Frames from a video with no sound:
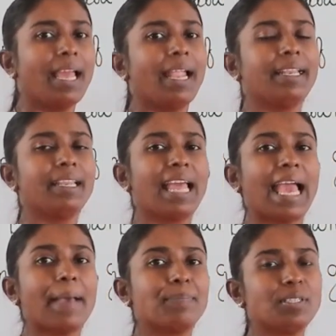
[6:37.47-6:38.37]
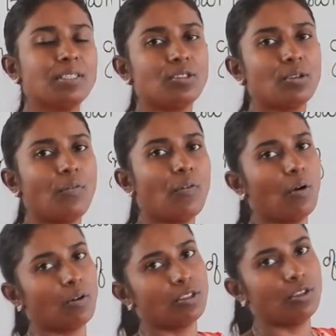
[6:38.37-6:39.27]
and in absence of
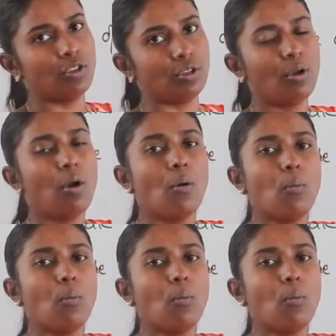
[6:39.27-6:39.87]
oxygen,